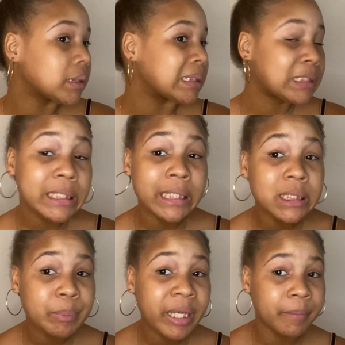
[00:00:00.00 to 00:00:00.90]
she is
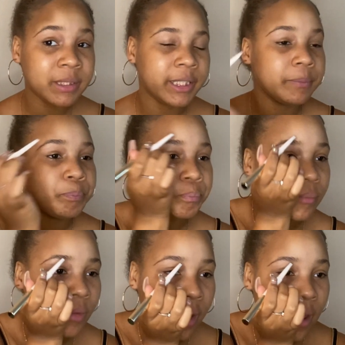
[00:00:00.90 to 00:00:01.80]
pigmented.
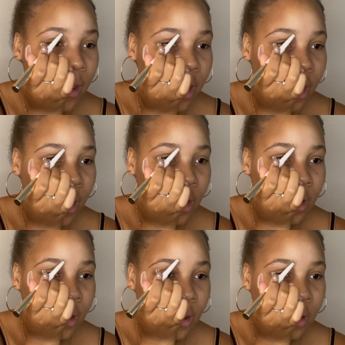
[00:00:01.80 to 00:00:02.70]

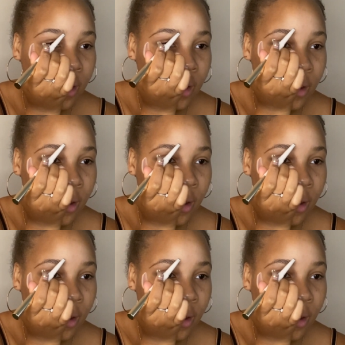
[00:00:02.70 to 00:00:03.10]
And